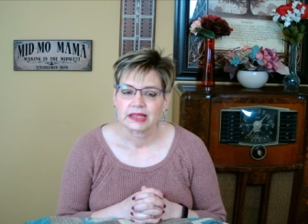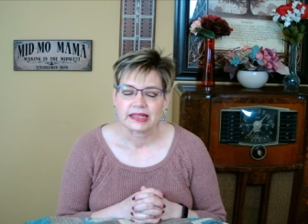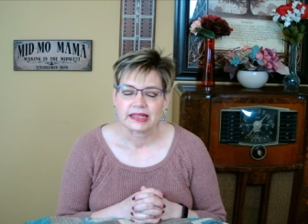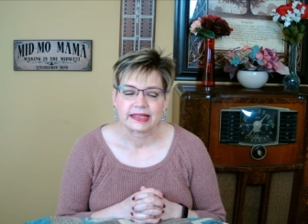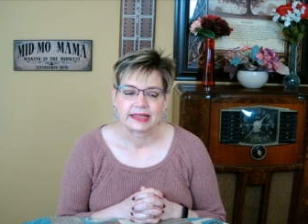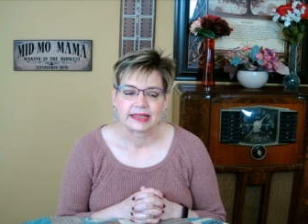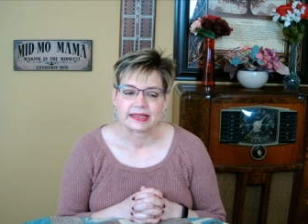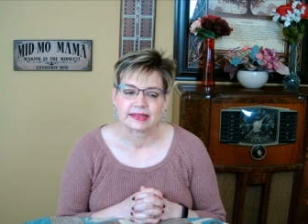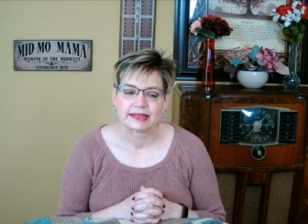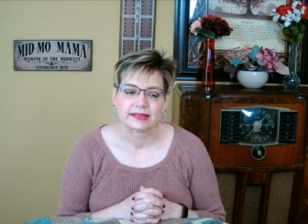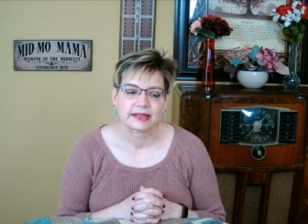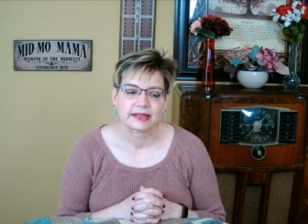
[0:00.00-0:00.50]

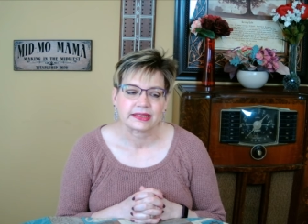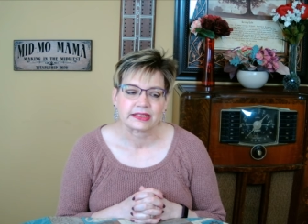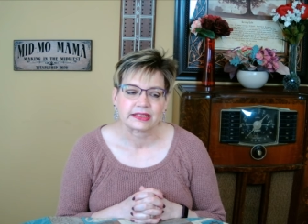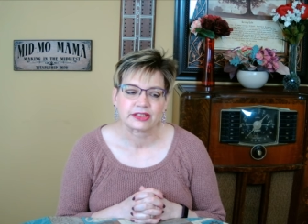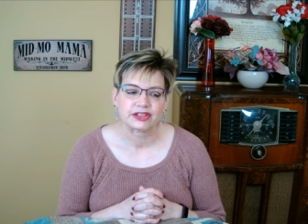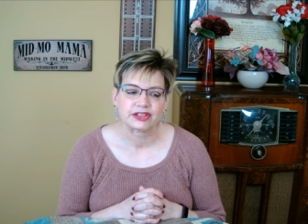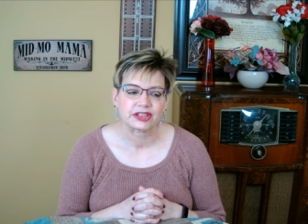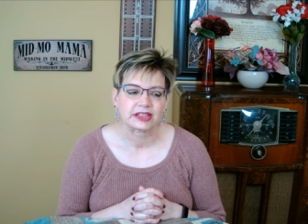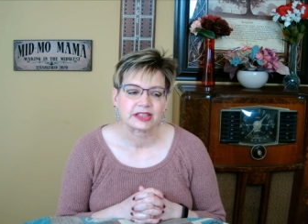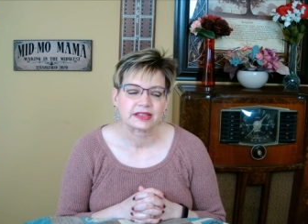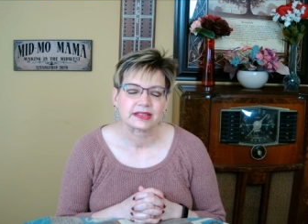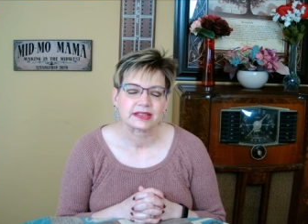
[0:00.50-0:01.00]
and
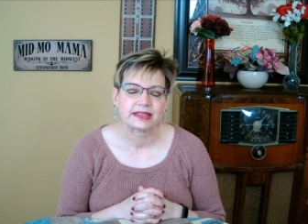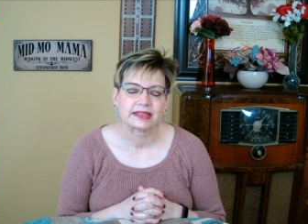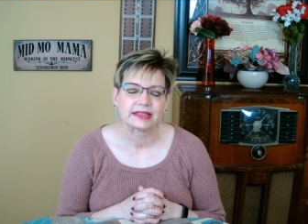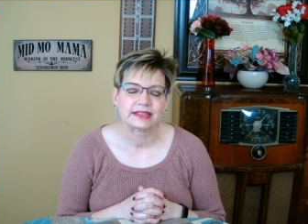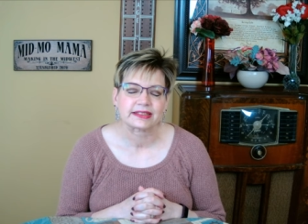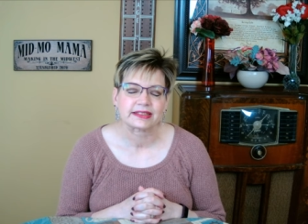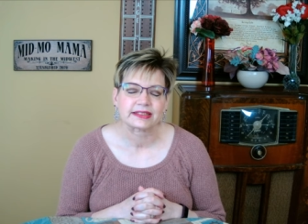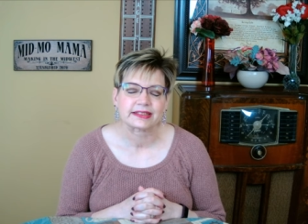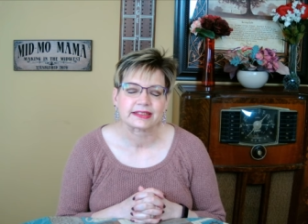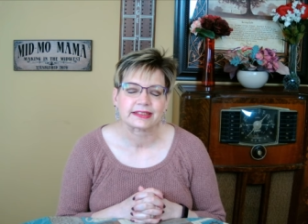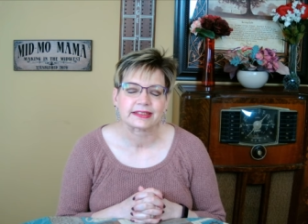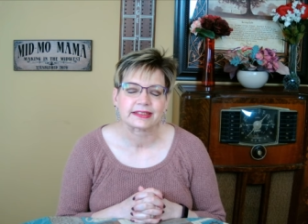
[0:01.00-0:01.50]
it's just
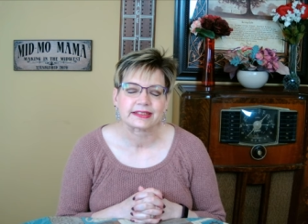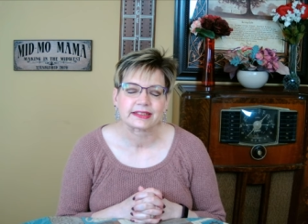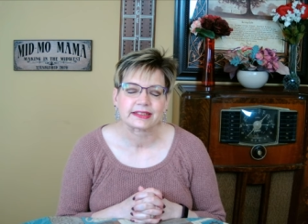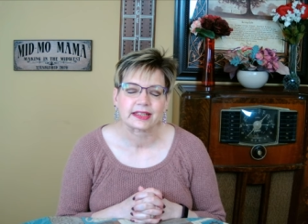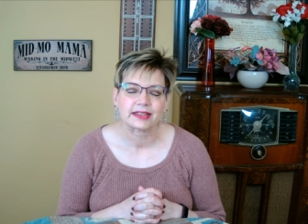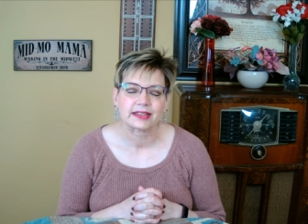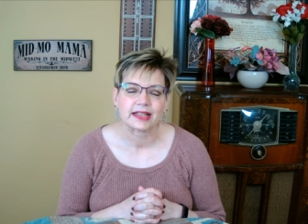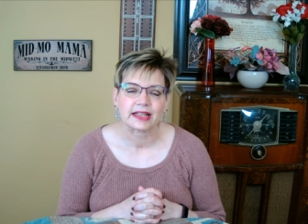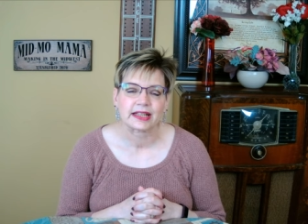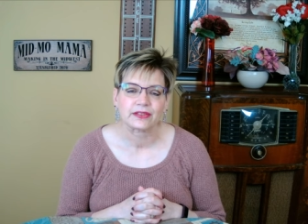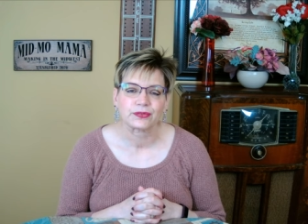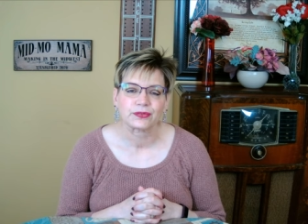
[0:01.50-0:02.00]
it's just
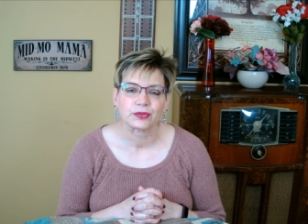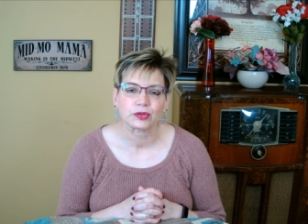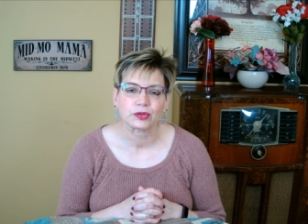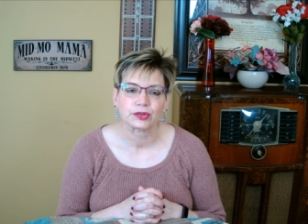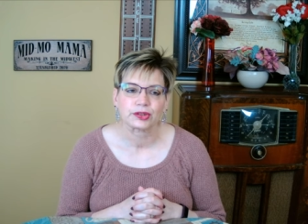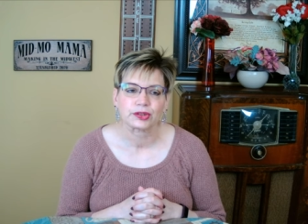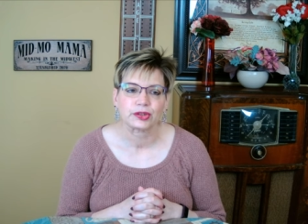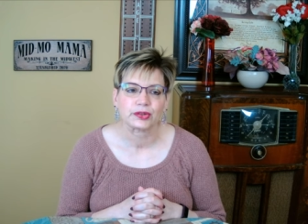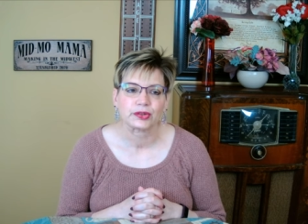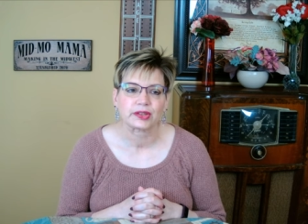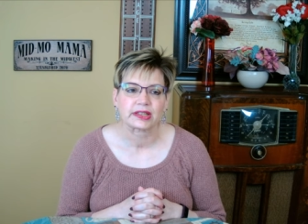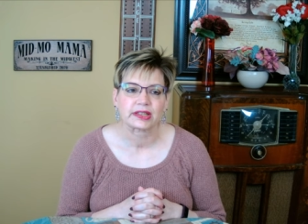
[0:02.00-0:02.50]
delightful
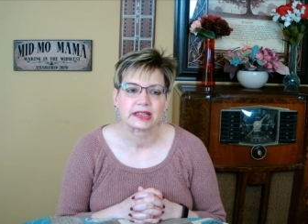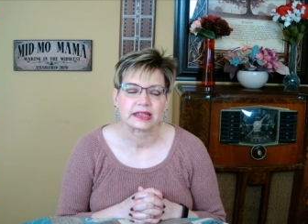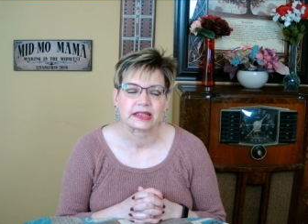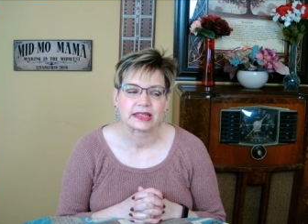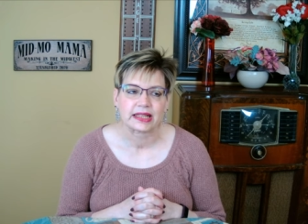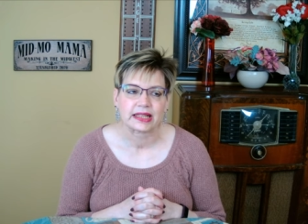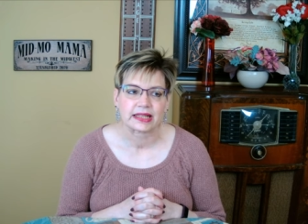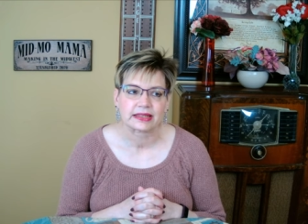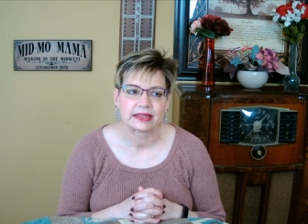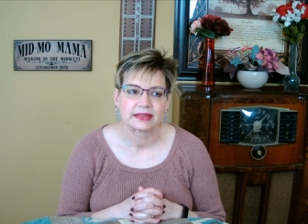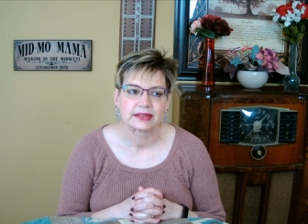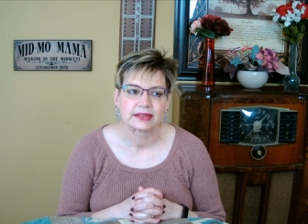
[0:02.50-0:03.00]
to
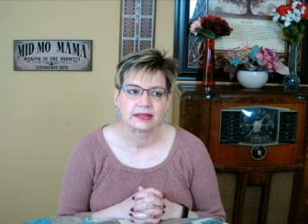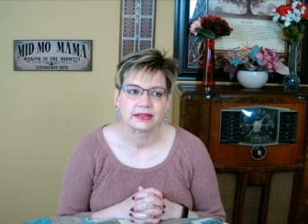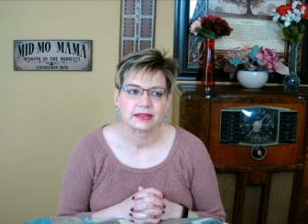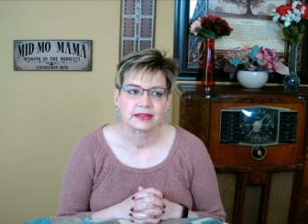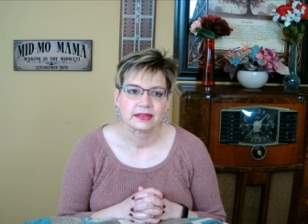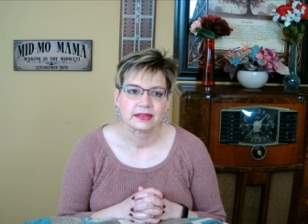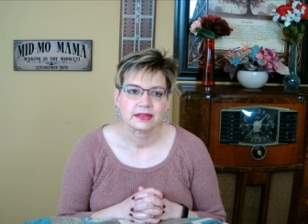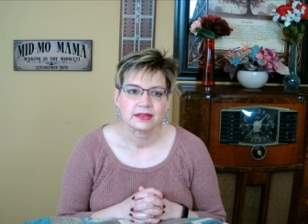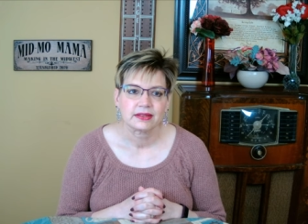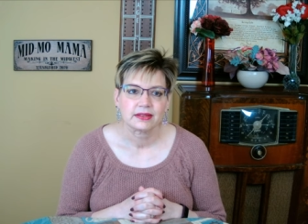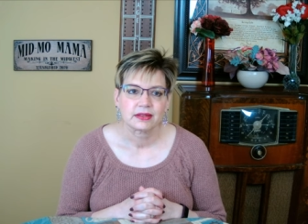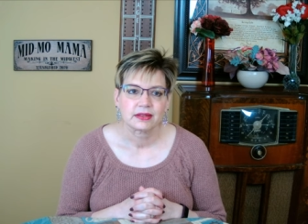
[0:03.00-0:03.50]
connect
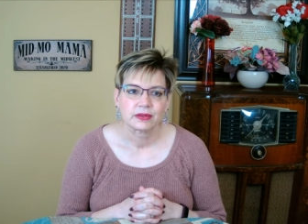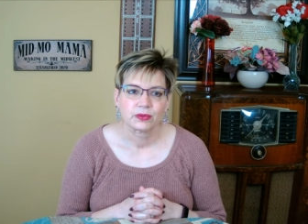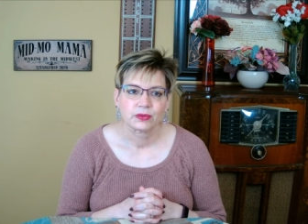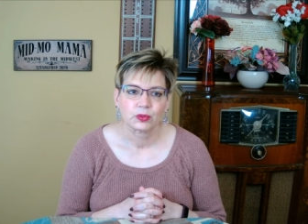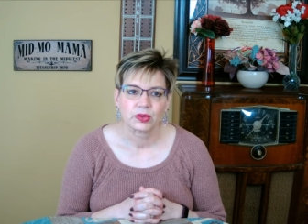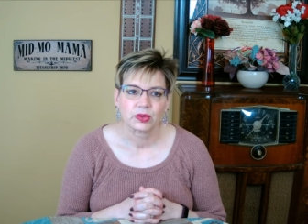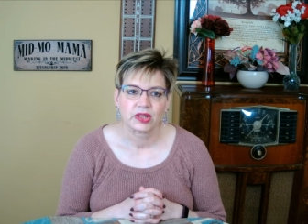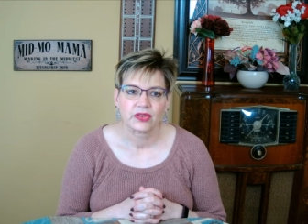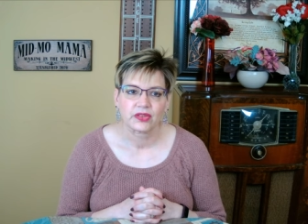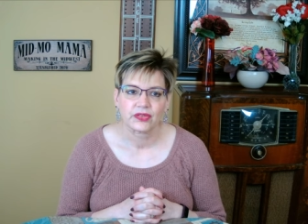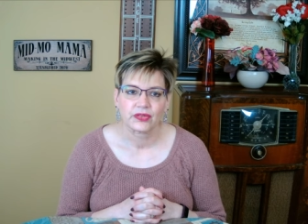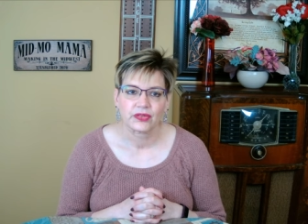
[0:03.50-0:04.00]

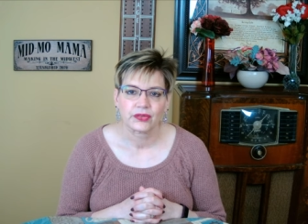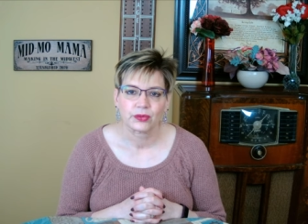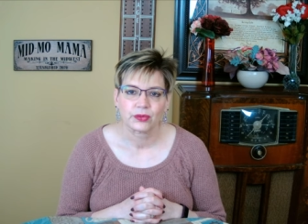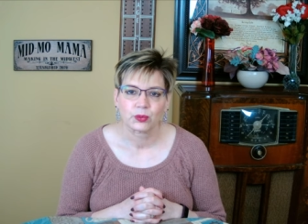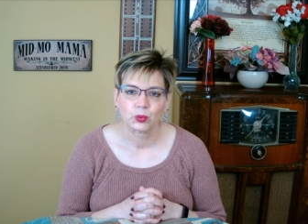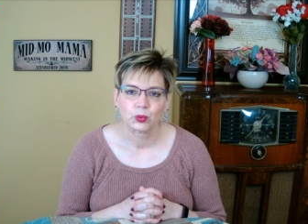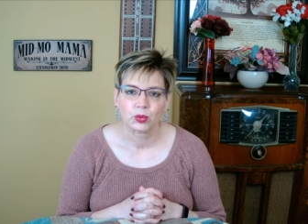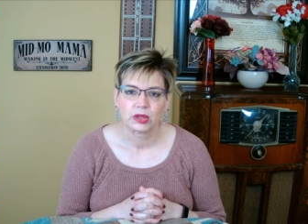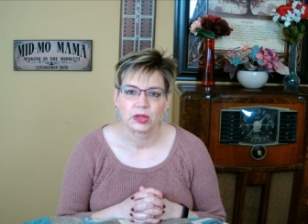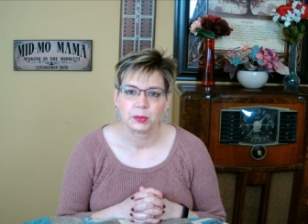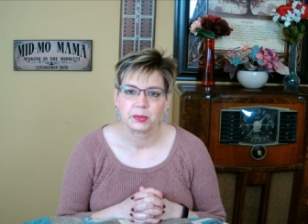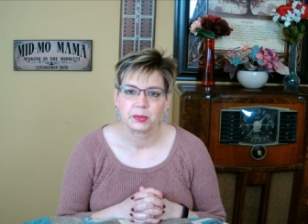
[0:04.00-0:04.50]
with
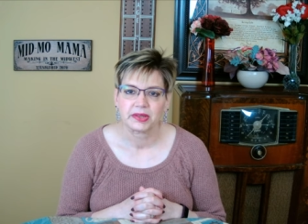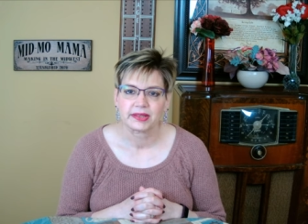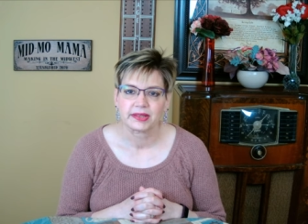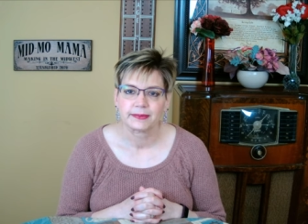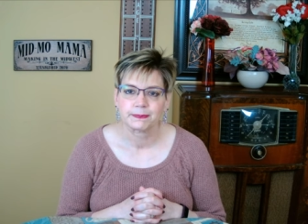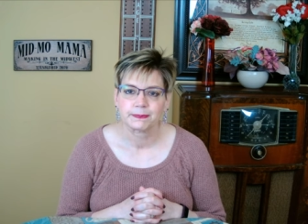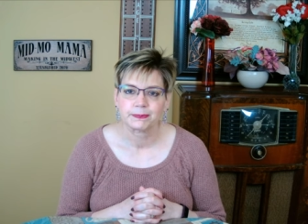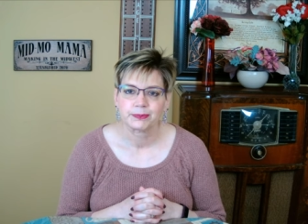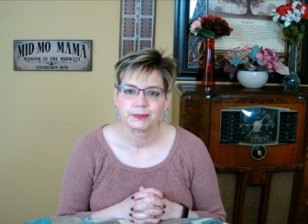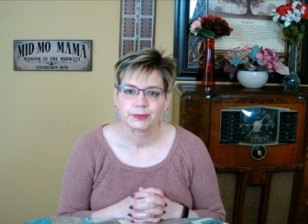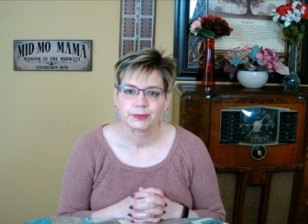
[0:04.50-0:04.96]
women,